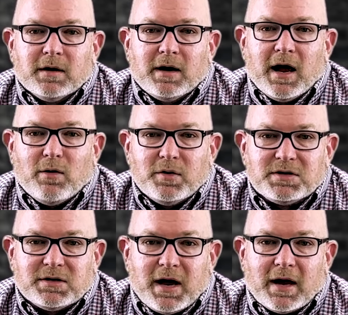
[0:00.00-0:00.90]
and how we
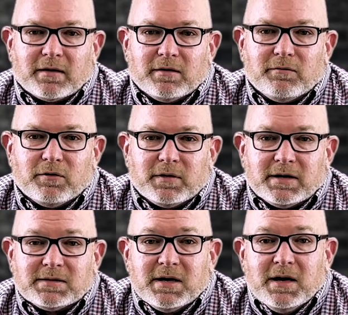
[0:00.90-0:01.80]
should act and the different
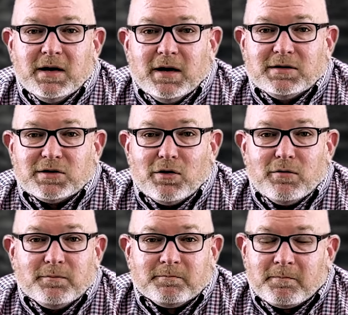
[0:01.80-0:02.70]
things. And so